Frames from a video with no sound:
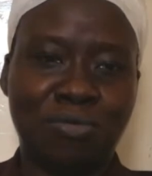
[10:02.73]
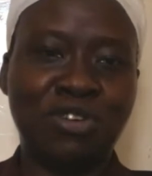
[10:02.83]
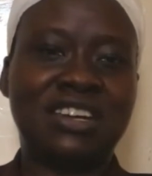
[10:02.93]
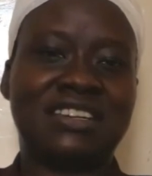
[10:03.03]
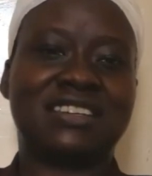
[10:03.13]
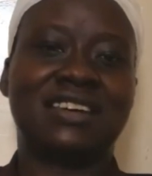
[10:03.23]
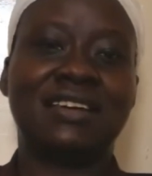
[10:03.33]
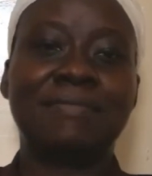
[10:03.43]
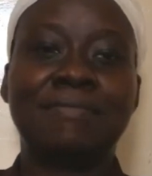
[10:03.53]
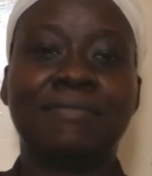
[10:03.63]
a community.
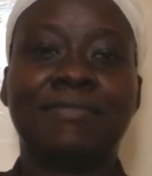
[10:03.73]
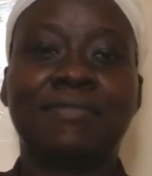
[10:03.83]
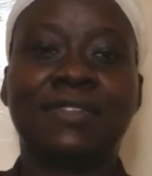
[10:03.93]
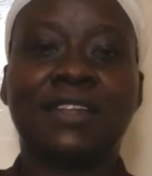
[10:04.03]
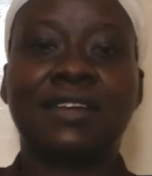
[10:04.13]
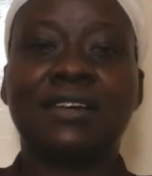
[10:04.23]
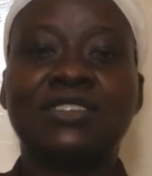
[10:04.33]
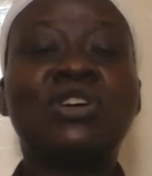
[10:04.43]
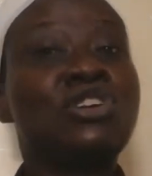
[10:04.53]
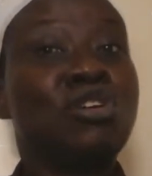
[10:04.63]

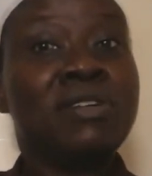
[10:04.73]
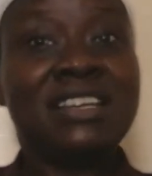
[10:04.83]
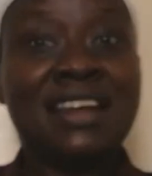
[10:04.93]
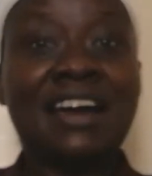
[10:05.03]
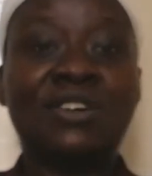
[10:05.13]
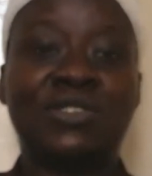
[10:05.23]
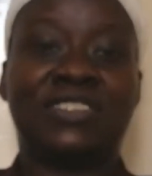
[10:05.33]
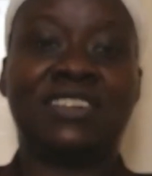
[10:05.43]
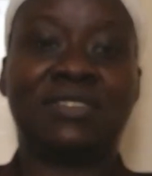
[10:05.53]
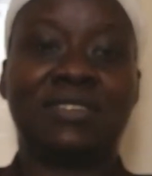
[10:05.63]
So in community
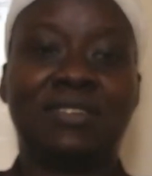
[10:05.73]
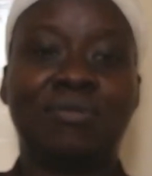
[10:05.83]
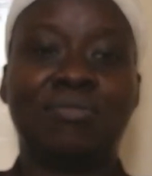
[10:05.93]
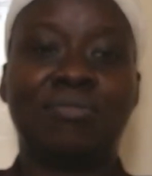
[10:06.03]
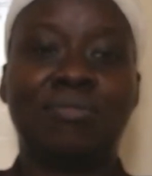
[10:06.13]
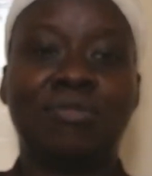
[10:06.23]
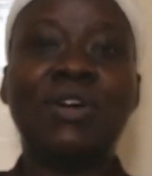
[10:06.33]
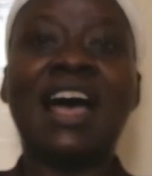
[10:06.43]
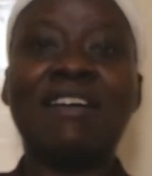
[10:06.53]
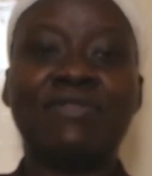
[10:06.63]
diagnosis,
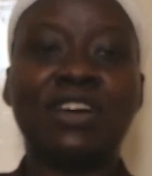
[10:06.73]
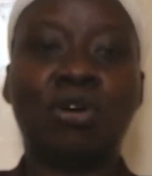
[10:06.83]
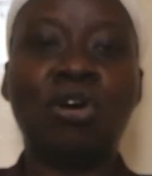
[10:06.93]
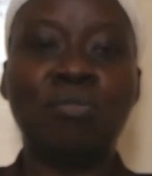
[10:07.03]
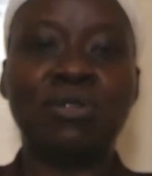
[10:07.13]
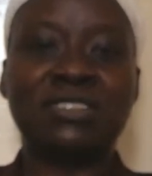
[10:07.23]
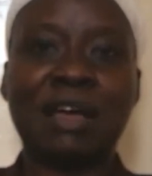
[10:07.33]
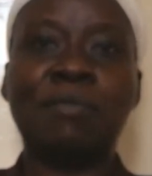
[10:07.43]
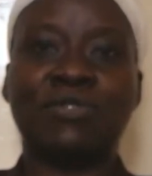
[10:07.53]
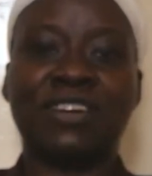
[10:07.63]
we have the common
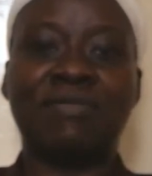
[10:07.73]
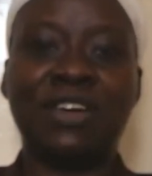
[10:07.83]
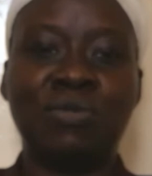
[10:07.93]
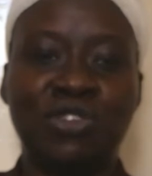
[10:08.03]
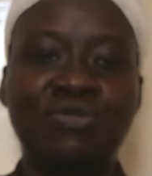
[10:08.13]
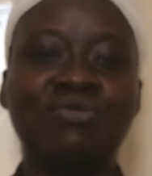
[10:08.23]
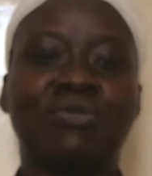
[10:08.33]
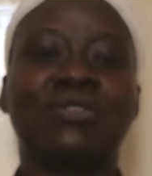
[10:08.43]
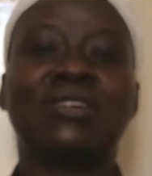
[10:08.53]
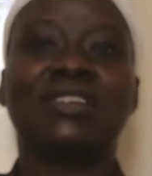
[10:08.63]
type of survey we do.
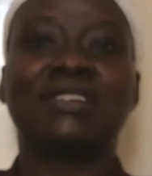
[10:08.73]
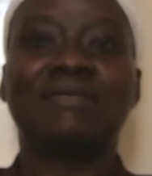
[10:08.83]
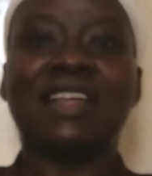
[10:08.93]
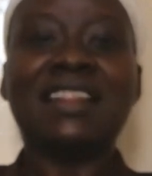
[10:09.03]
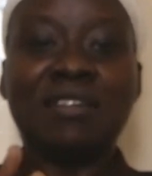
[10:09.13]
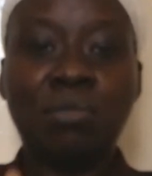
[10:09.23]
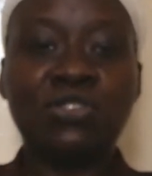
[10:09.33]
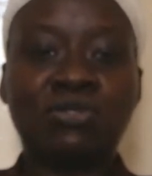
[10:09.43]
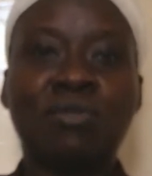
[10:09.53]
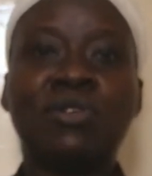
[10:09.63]
And the
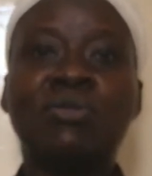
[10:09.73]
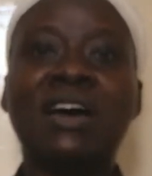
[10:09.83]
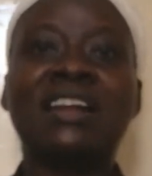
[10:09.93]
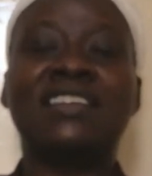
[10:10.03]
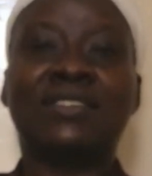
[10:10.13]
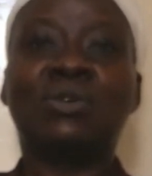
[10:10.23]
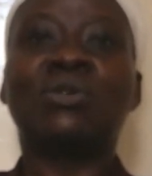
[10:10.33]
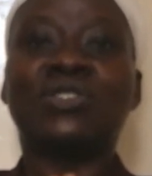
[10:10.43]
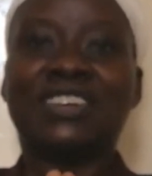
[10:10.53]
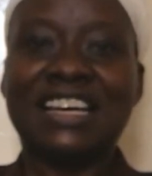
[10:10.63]
most common one is
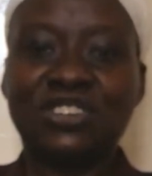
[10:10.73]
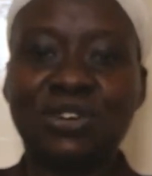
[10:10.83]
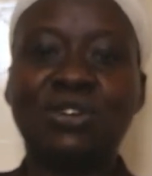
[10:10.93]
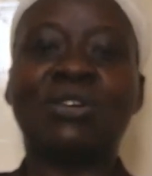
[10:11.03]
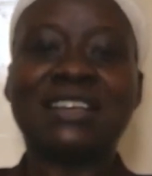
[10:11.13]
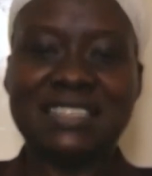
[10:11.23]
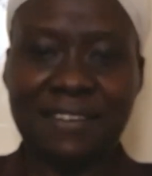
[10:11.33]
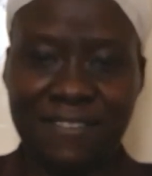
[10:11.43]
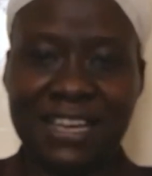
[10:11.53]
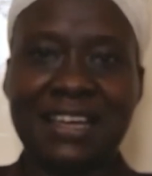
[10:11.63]
cross-sectional
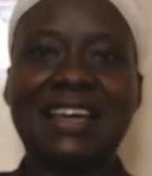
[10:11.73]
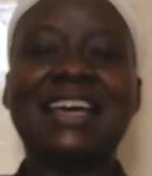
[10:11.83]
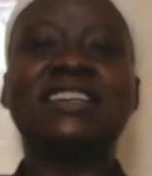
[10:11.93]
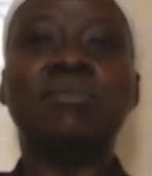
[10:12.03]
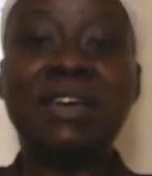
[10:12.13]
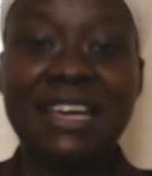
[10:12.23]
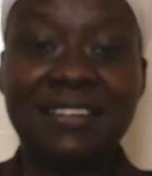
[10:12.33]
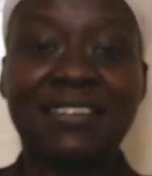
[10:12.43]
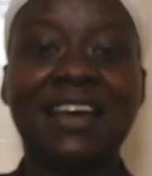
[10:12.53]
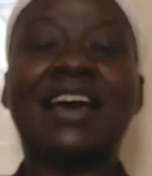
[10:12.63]
survey. It
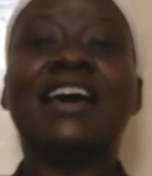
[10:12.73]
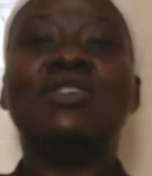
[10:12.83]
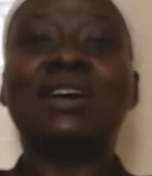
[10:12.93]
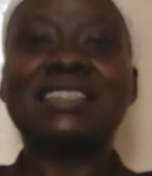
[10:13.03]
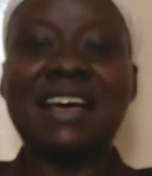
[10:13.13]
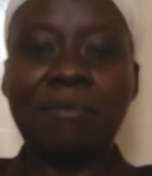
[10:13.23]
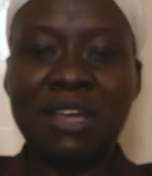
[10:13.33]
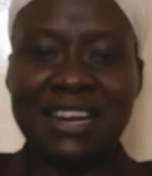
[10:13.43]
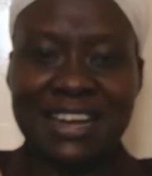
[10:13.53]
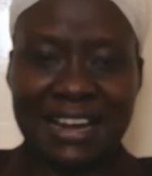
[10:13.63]
means you
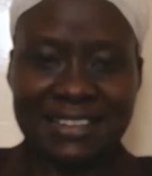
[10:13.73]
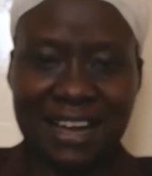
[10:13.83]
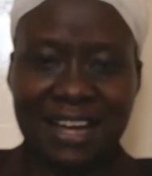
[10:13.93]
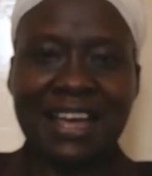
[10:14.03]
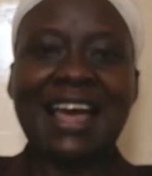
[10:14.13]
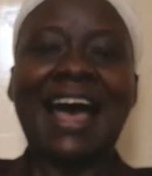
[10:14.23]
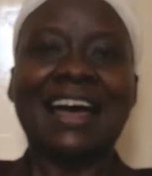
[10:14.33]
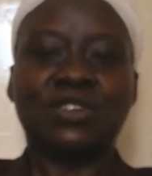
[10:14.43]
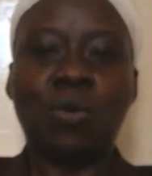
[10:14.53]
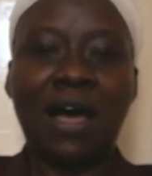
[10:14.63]
examine data
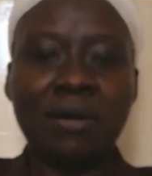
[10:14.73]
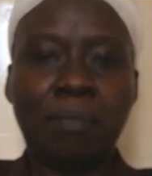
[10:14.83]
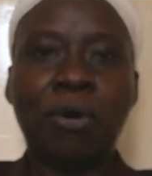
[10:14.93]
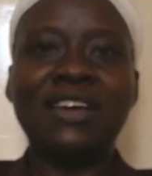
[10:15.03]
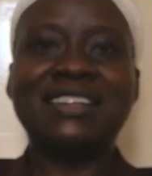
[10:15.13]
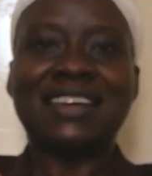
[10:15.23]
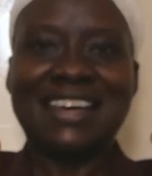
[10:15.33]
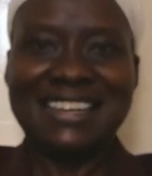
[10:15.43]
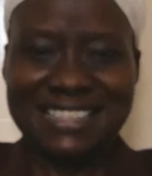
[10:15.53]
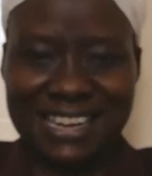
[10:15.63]
at one point
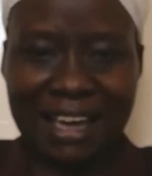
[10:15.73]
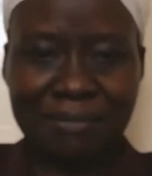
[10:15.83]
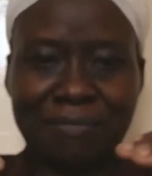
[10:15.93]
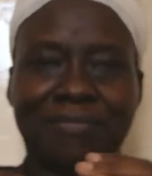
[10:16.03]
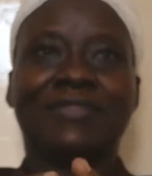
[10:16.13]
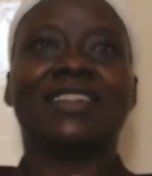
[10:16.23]
in time.